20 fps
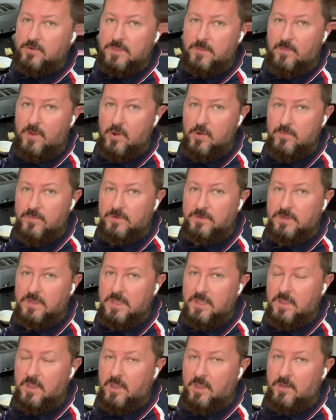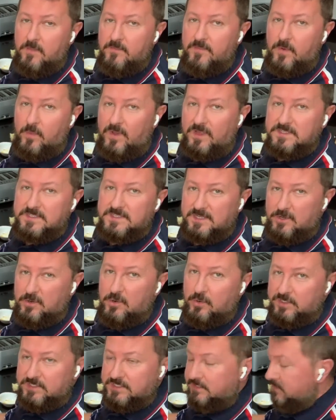at the moment, um, but once it
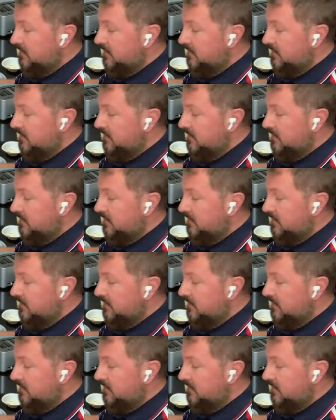cooks, it